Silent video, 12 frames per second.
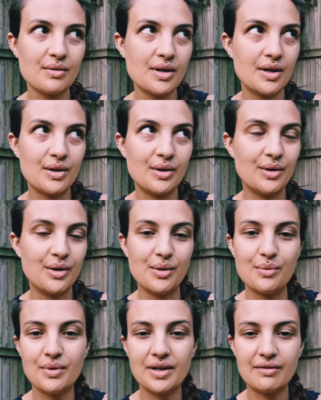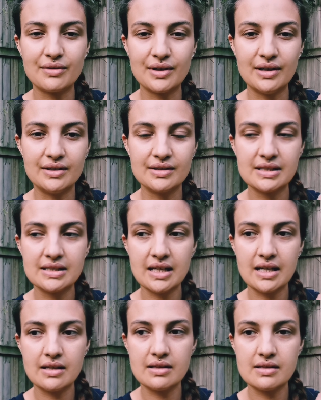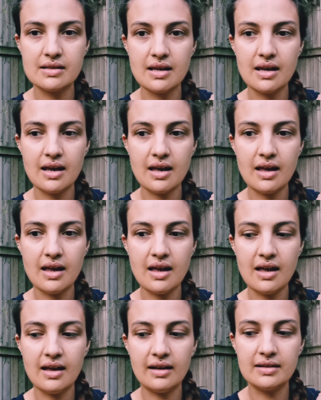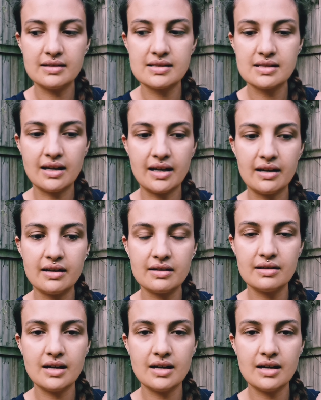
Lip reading: I don't know, whatever else. It's like